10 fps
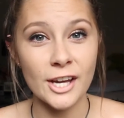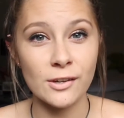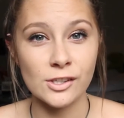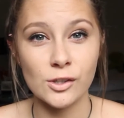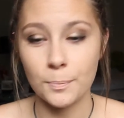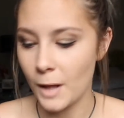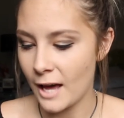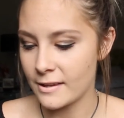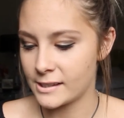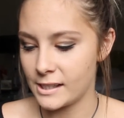I use to
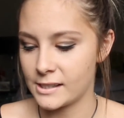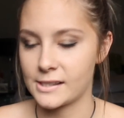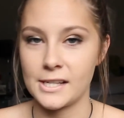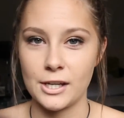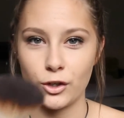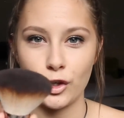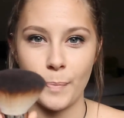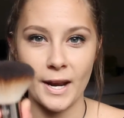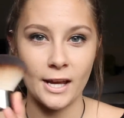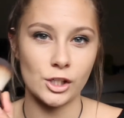apply this is the Nude
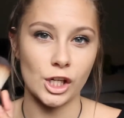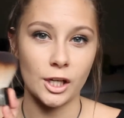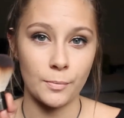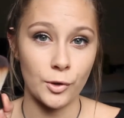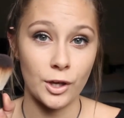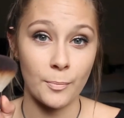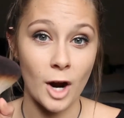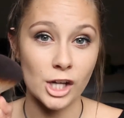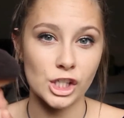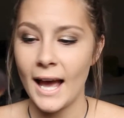by Nature Kabuki
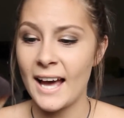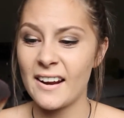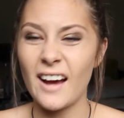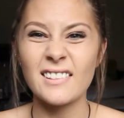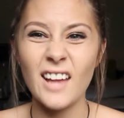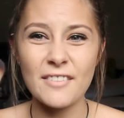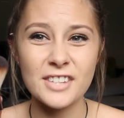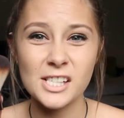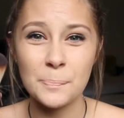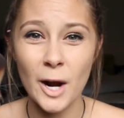brush, and I love
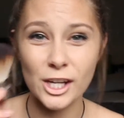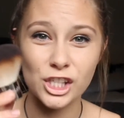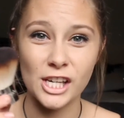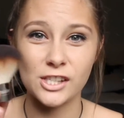this brush.